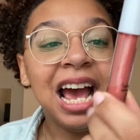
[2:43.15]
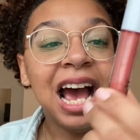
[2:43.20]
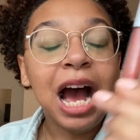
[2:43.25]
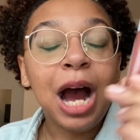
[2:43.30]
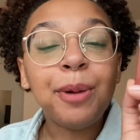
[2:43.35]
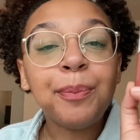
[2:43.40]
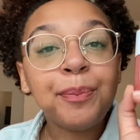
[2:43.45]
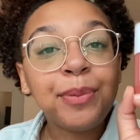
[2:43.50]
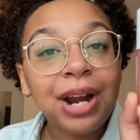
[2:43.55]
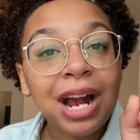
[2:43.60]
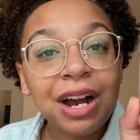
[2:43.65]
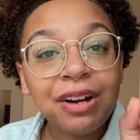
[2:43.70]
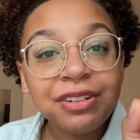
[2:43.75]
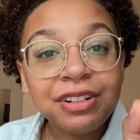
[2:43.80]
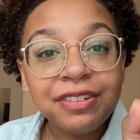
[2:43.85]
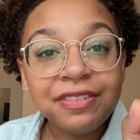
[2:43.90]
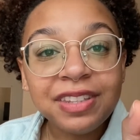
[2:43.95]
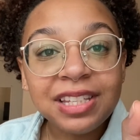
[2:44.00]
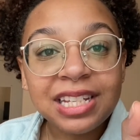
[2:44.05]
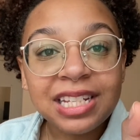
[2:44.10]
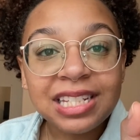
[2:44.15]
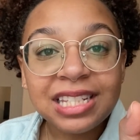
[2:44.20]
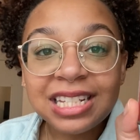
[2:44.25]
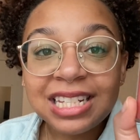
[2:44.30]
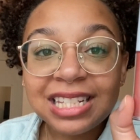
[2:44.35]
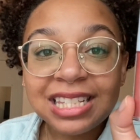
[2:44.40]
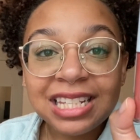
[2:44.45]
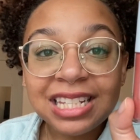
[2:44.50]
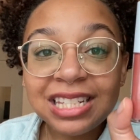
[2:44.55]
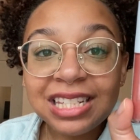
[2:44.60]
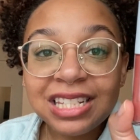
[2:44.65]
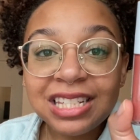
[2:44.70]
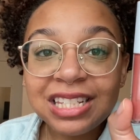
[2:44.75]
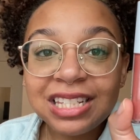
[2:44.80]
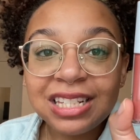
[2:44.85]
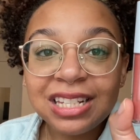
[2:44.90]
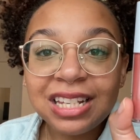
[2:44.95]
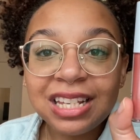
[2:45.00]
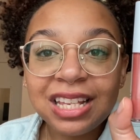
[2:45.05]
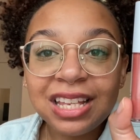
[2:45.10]
I'm proud of this because this is
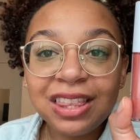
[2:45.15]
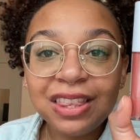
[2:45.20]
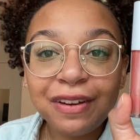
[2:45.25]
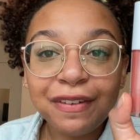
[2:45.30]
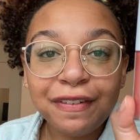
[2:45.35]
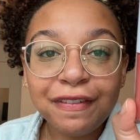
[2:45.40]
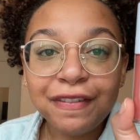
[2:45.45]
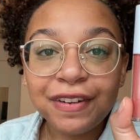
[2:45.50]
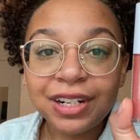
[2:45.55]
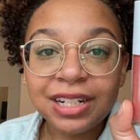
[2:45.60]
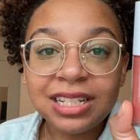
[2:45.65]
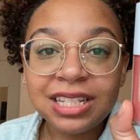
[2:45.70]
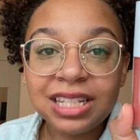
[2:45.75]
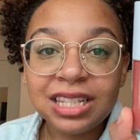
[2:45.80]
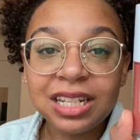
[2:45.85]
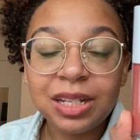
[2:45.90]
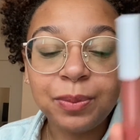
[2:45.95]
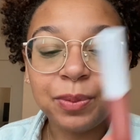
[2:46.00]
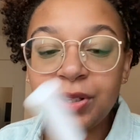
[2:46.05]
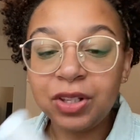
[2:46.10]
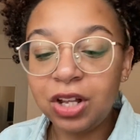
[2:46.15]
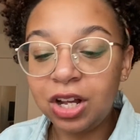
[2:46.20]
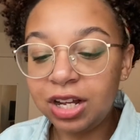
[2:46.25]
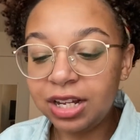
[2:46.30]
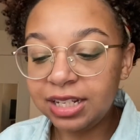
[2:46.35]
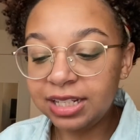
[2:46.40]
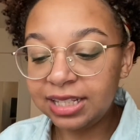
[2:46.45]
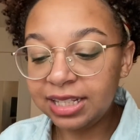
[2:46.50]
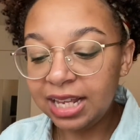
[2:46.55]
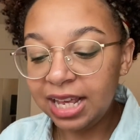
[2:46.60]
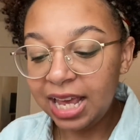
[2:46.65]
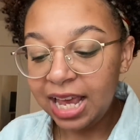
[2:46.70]
the first lip gloss